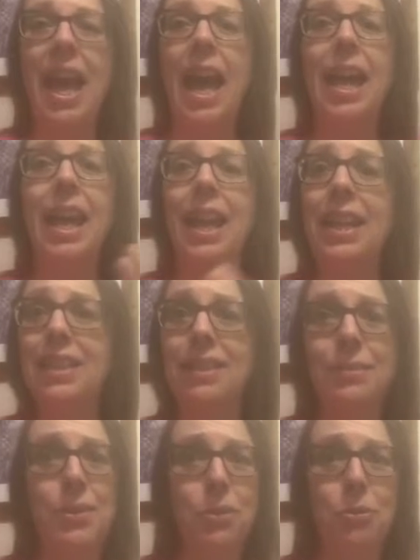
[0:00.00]
and less
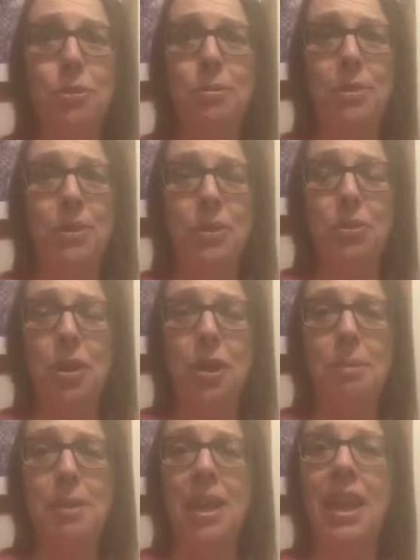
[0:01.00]
of the trauma and
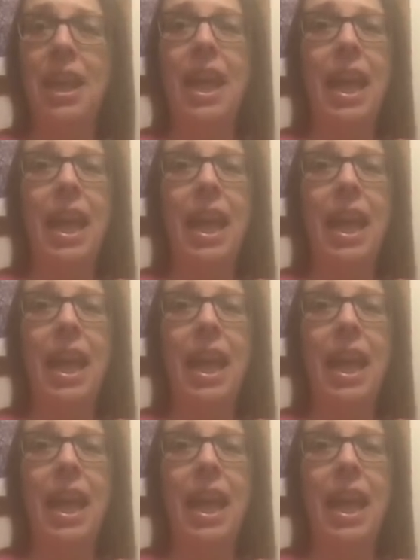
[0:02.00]
drama,